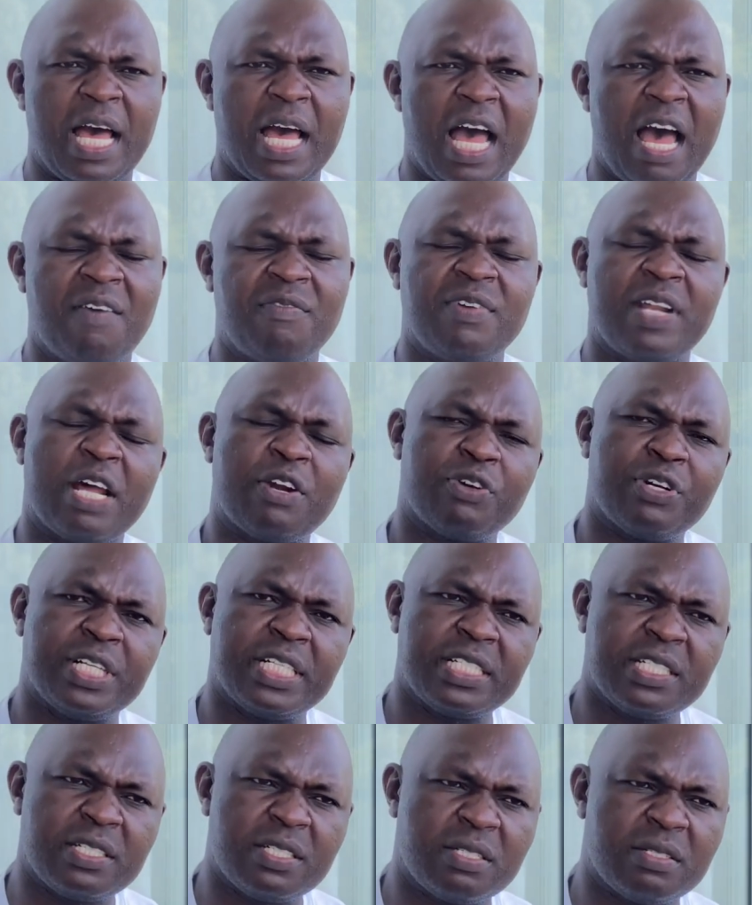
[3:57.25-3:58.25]
I've narrowed
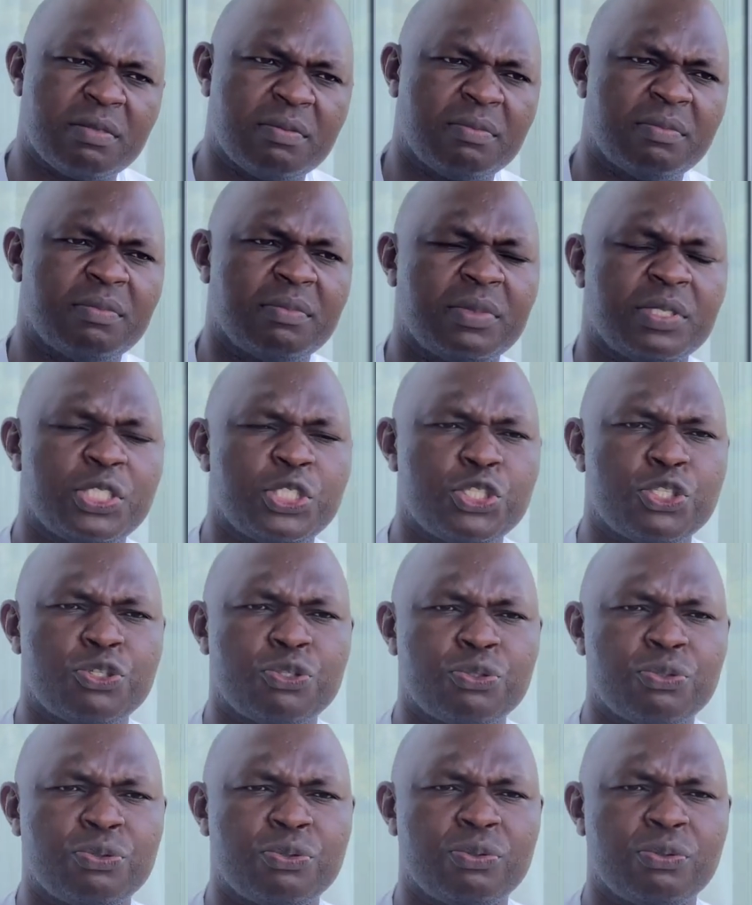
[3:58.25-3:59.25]
it
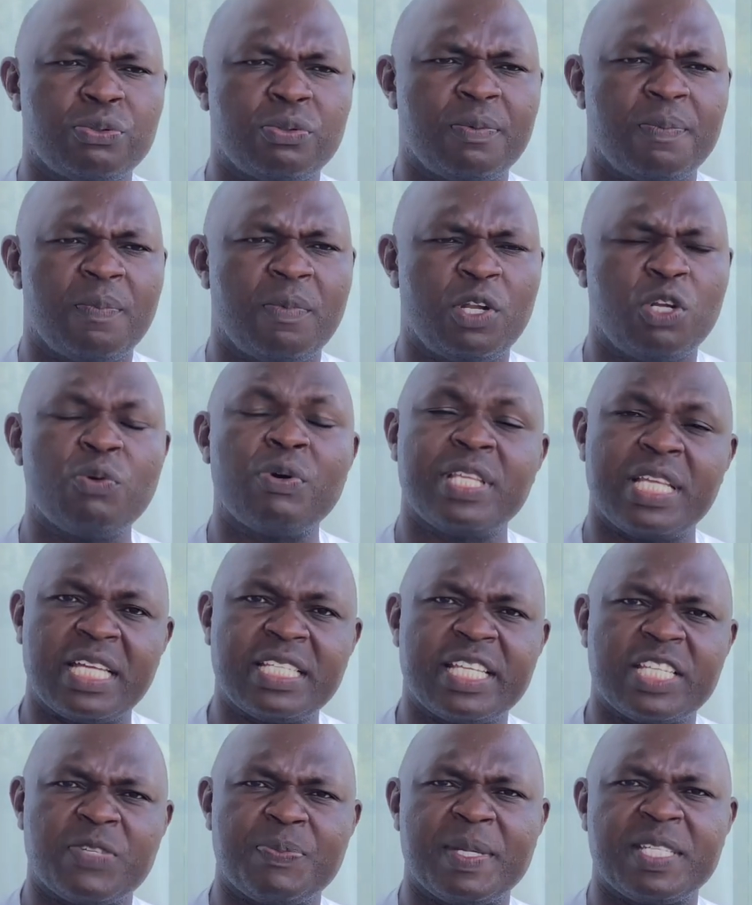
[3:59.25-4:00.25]
to Luo
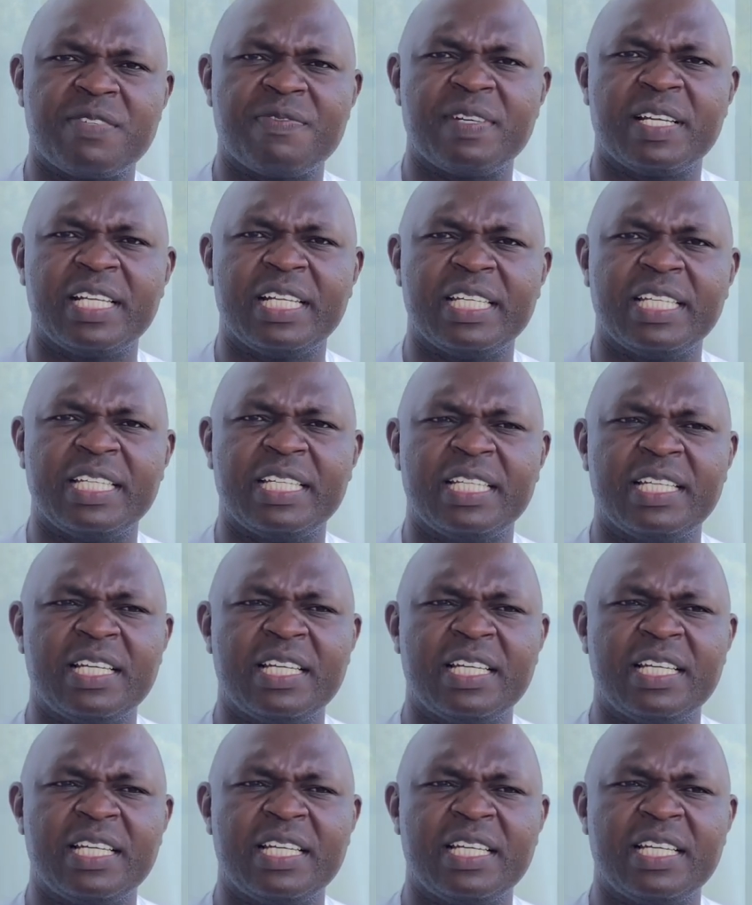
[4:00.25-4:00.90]
Nyanza specifically.